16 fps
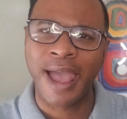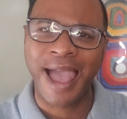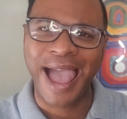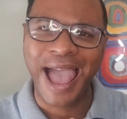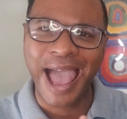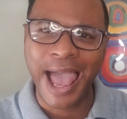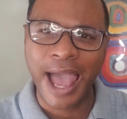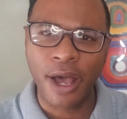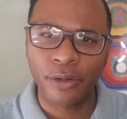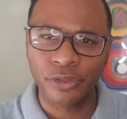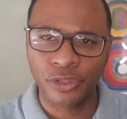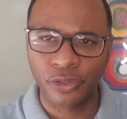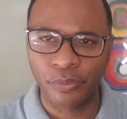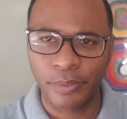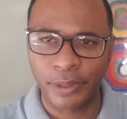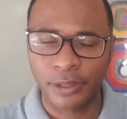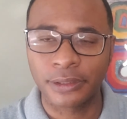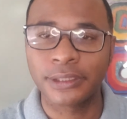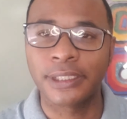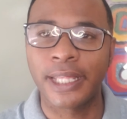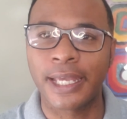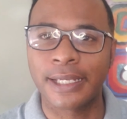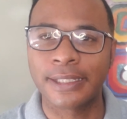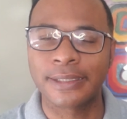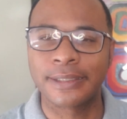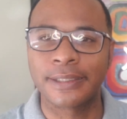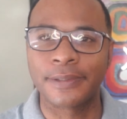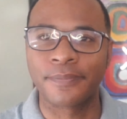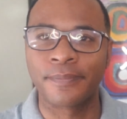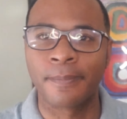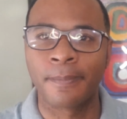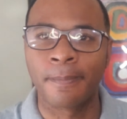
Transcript: how to build a legacy.